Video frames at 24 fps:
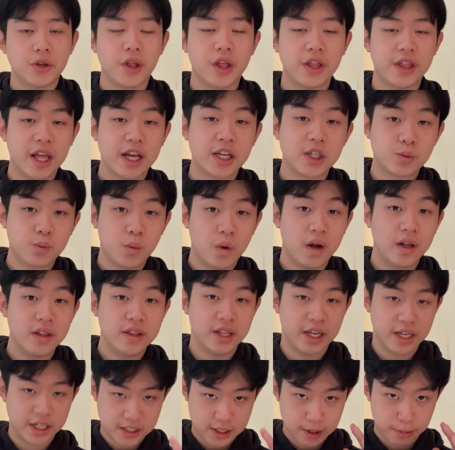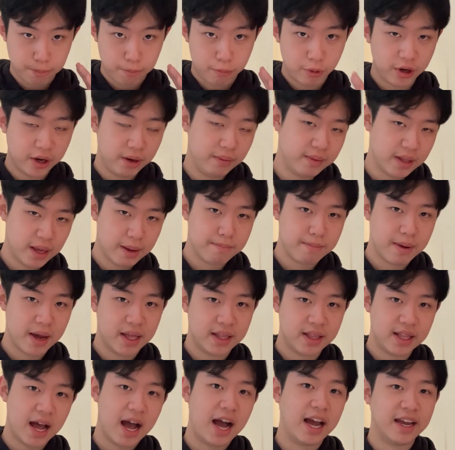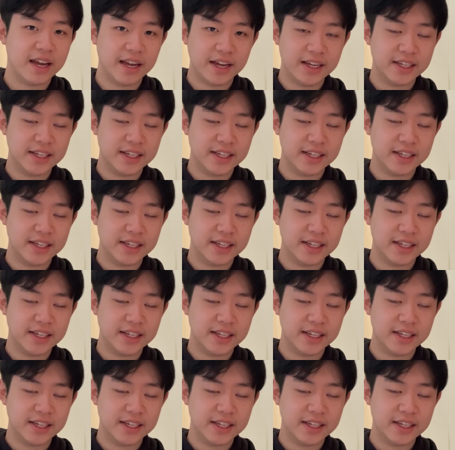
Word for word: So the next one is a premium Bandai.